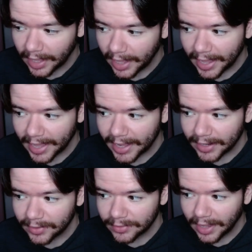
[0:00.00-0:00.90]

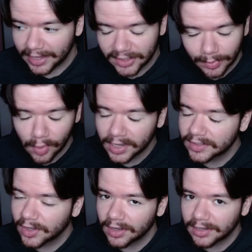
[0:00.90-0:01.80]
And as the morning has
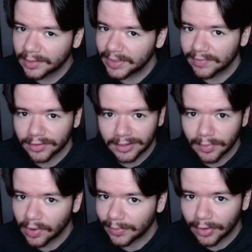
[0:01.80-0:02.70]
gone on, we have learned
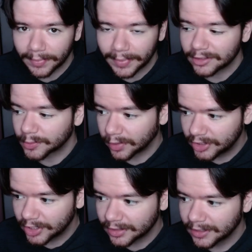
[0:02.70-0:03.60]
more and more about this
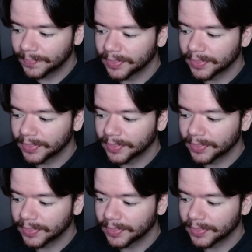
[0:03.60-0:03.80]
project.